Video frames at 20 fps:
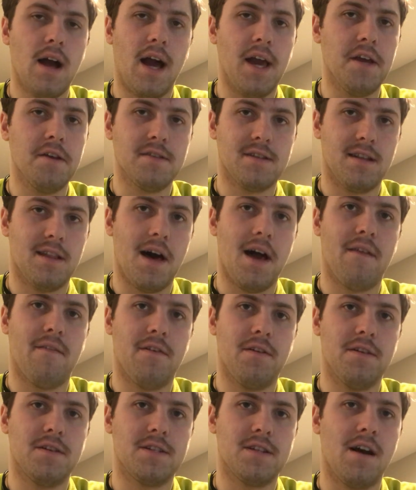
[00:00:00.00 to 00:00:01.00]
I used a lot
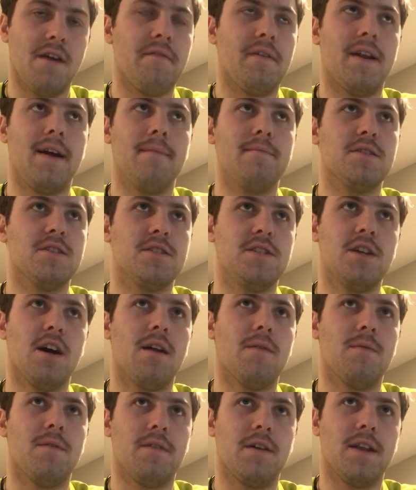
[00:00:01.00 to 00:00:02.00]
of other stuff, and I'm just
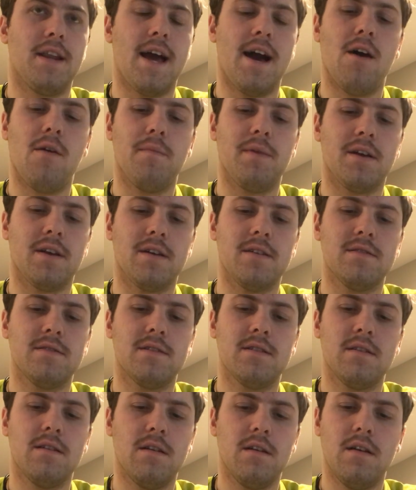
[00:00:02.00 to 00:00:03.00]
done with it now
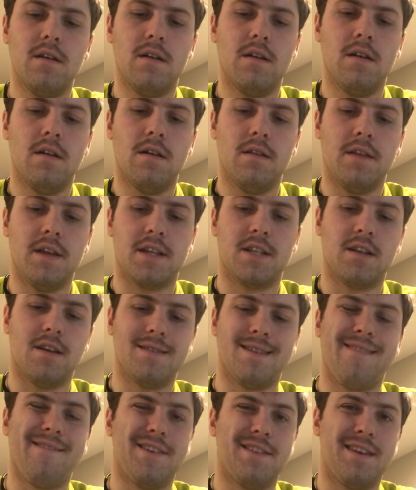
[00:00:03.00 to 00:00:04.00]
because this
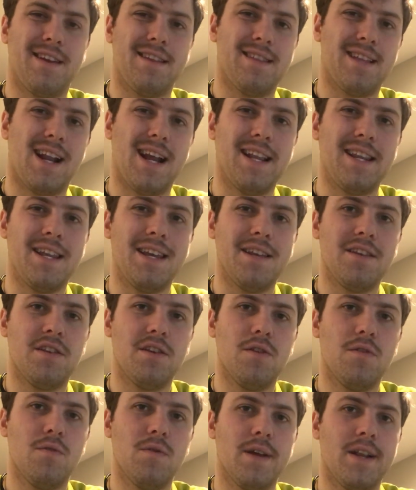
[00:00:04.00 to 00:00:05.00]
does everything that I need
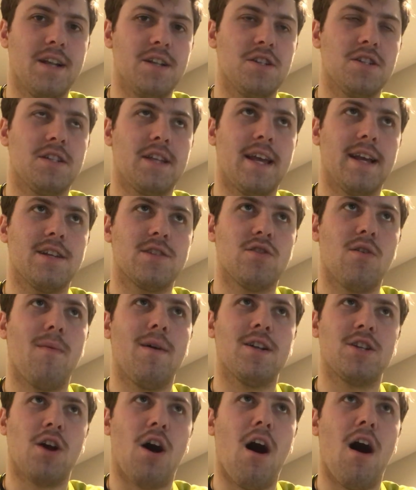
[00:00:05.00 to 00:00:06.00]
to, and it just takes so
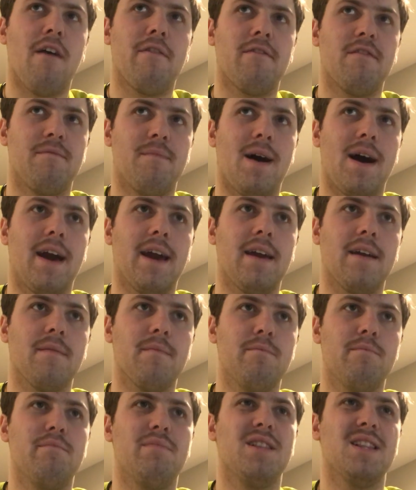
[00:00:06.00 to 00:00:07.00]
much off of my
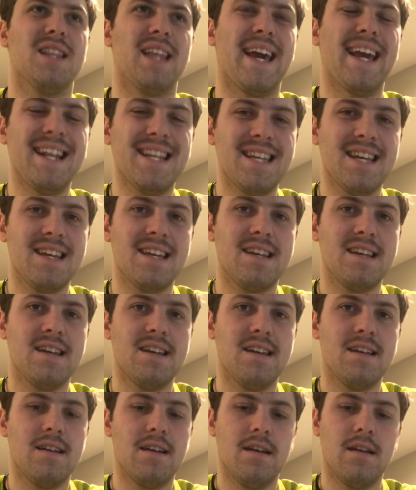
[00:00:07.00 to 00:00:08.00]
plate.
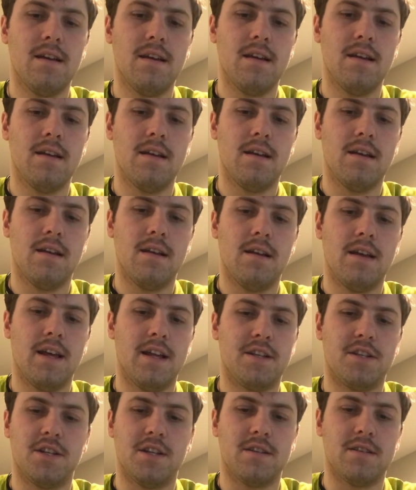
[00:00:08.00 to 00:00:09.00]

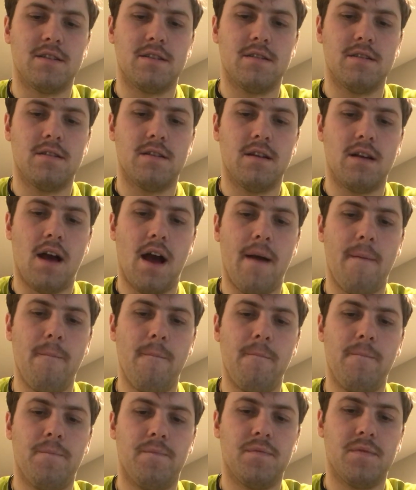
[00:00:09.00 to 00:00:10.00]
It's just
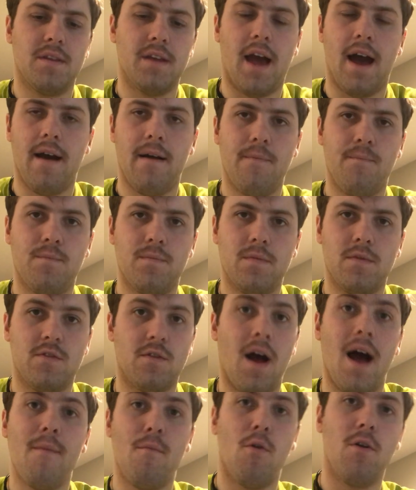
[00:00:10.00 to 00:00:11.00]
I'm yeah.
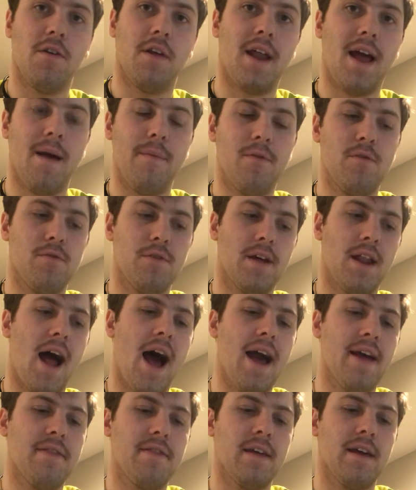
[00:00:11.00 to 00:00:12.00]
So I'm more than happy with it.
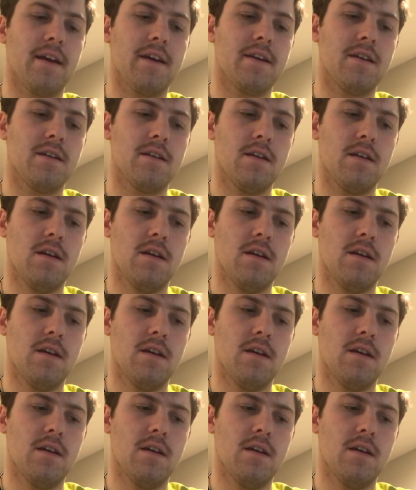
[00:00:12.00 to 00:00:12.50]
I think,